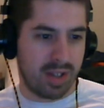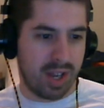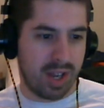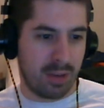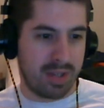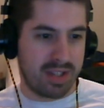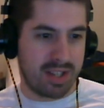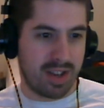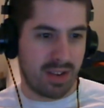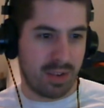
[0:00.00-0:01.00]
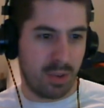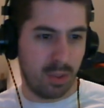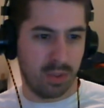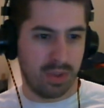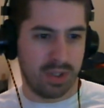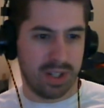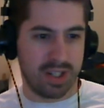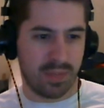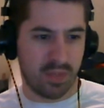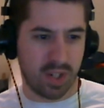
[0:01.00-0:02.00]
I don't mean to say it's not cool. It
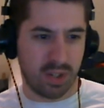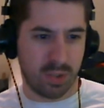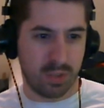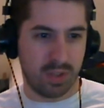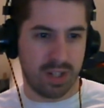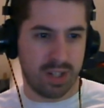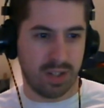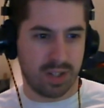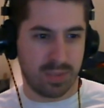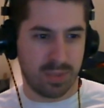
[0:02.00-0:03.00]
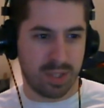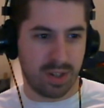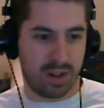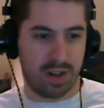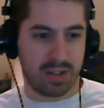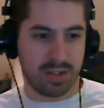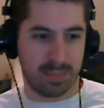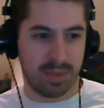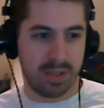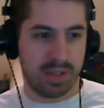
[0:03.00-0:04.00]
is freaking cool, and it looks really awesome.